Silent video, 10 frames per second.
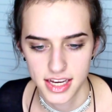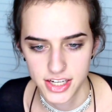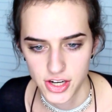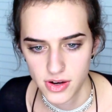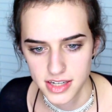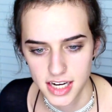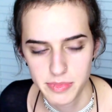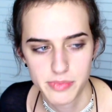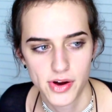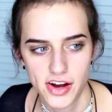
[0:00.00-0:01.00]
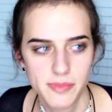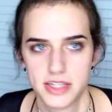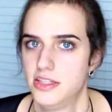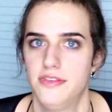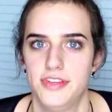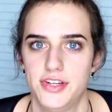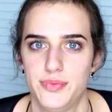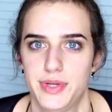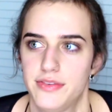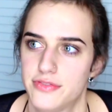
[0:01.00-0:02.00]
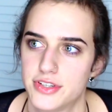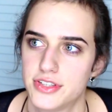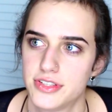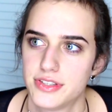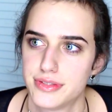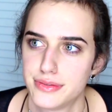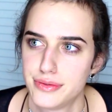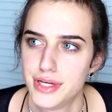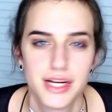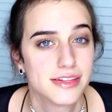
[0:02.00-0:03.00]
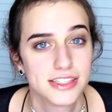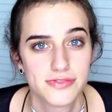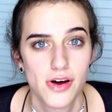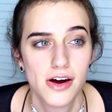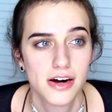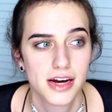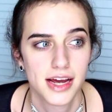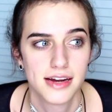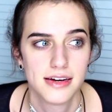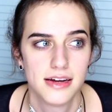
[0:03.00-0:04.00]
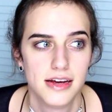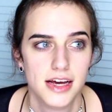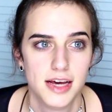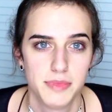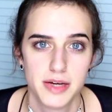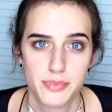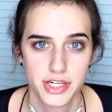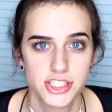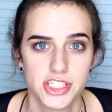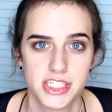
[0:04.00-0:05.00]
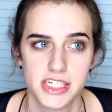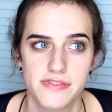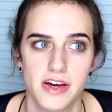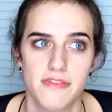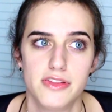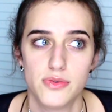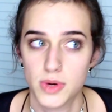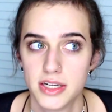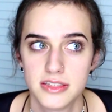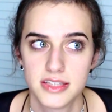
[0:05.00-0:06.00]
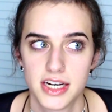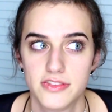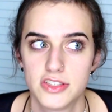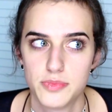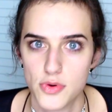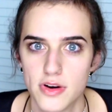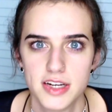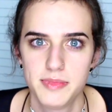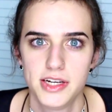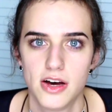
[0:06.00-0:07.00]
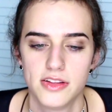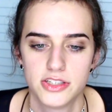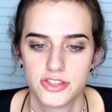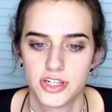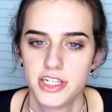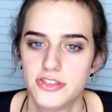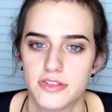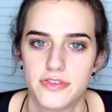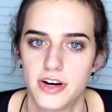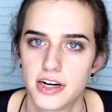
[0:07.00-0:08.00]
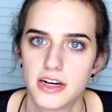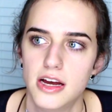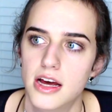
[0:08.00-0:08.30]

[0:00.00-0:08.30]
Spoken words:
you know, I gotta be proud of myself a little bit for getting this far and be appreciative of the ones that have supported me on this journey so far.